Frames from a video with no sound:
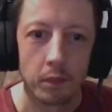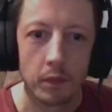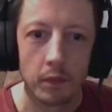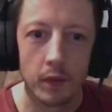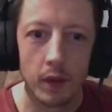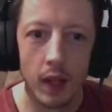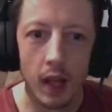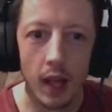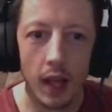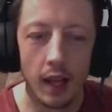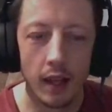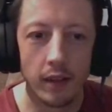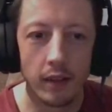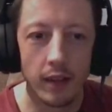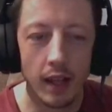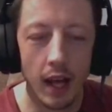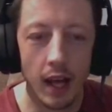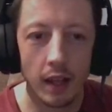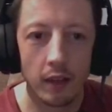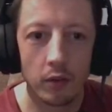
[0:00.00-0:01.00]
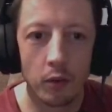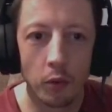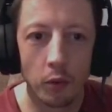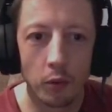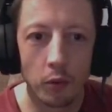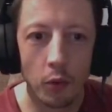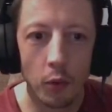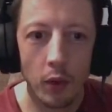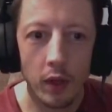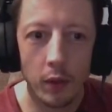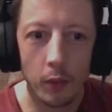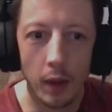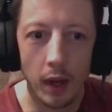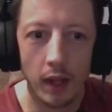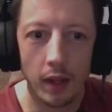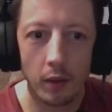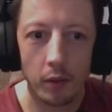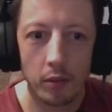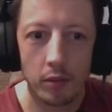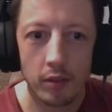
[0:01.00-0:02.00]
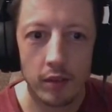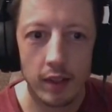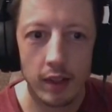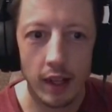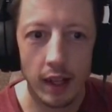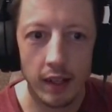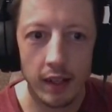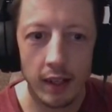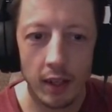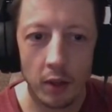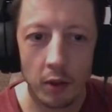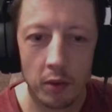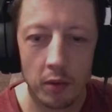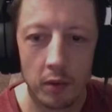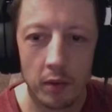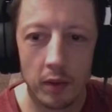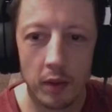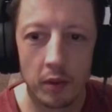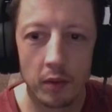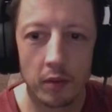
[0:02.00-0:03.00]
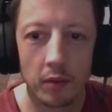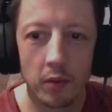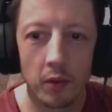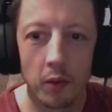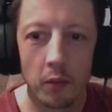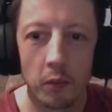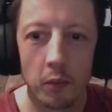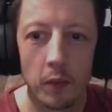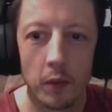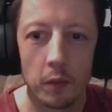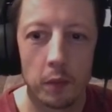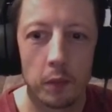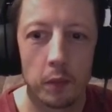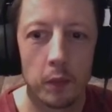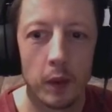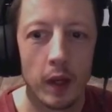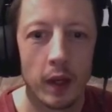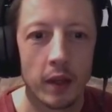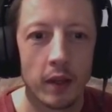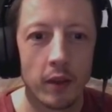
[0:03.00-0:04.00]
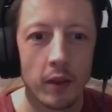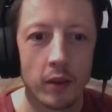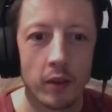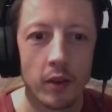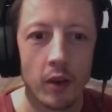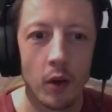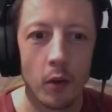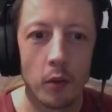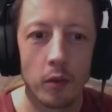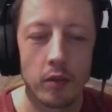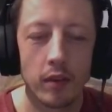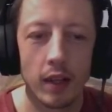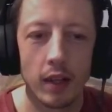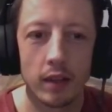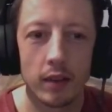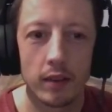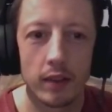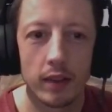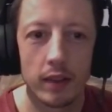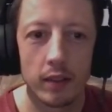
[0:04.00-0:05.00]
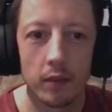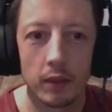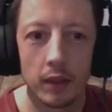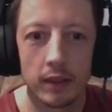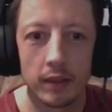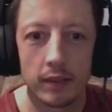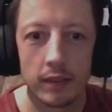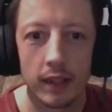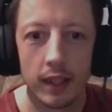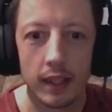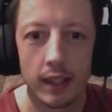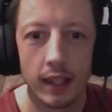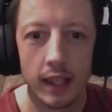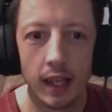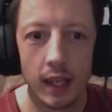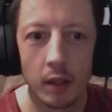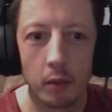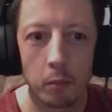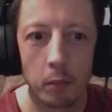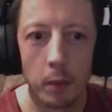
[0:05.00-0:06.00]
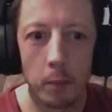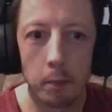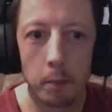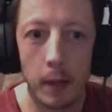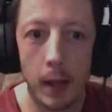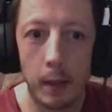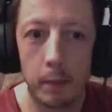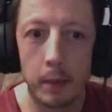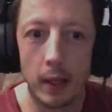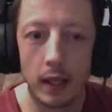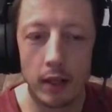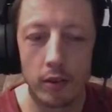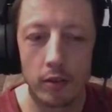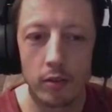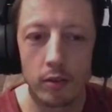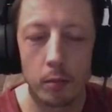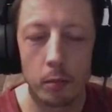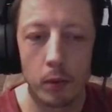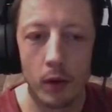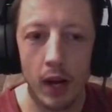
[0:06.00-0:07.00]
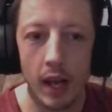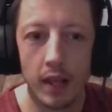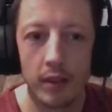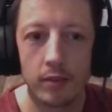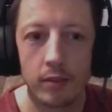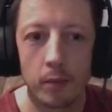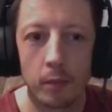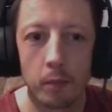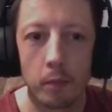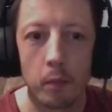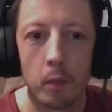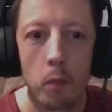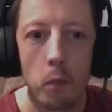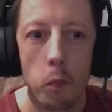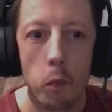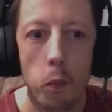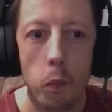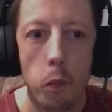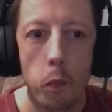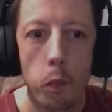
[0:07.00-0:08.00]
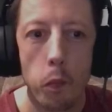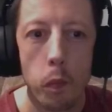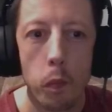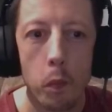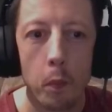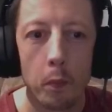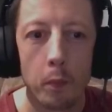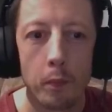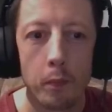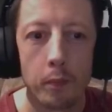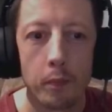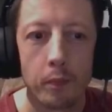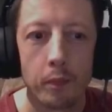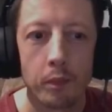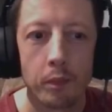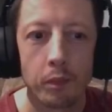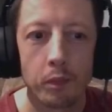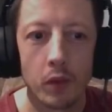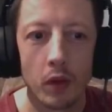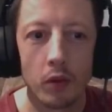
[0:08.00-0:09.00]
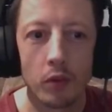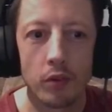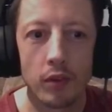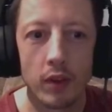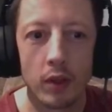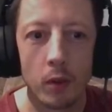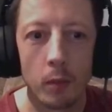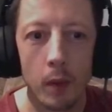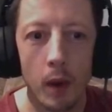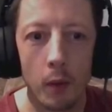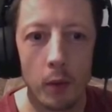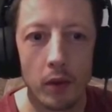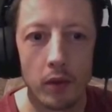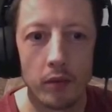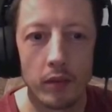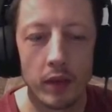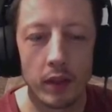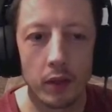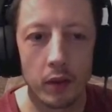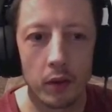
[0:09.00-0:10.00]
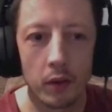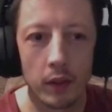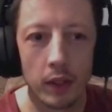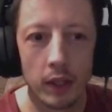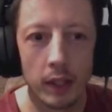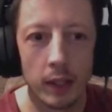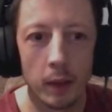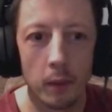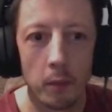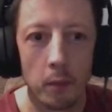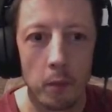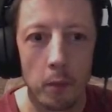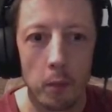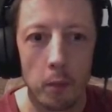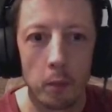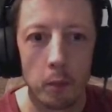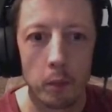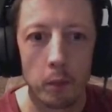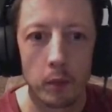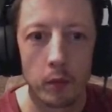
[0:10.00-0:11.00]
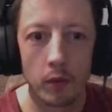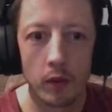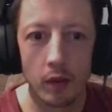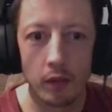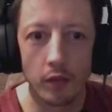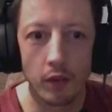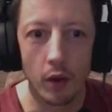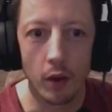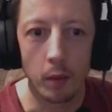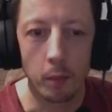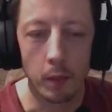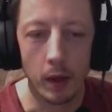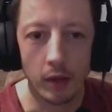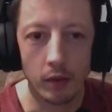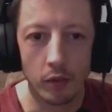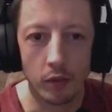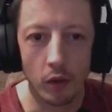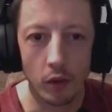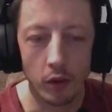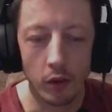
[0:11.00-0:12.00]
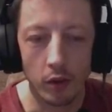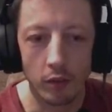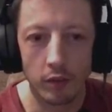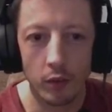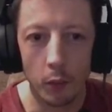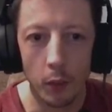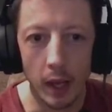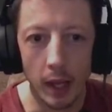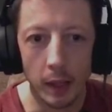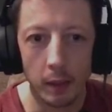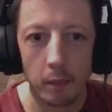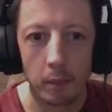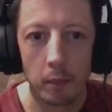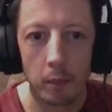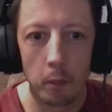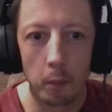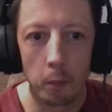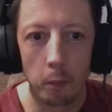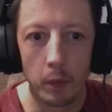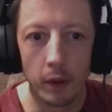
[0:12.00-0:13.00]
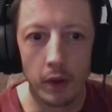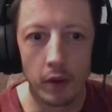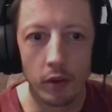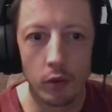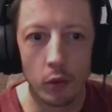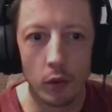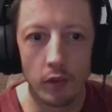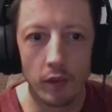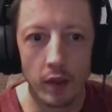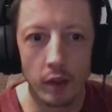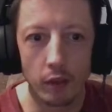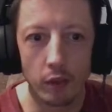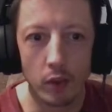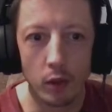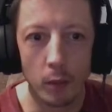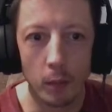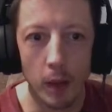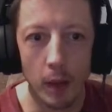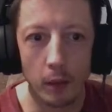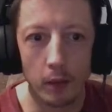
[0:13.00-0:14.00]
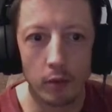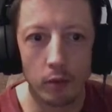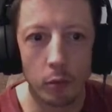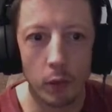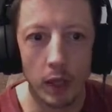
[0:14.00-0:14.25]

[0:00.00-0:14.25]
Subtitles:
And I couldn't go anywhere. I did look and go, where can I go? And it's like, well, I can't, but maybe I can surprise them as they come out of the vehicle here. Because I thought they might have gone the other way, but they do eventually come out this way.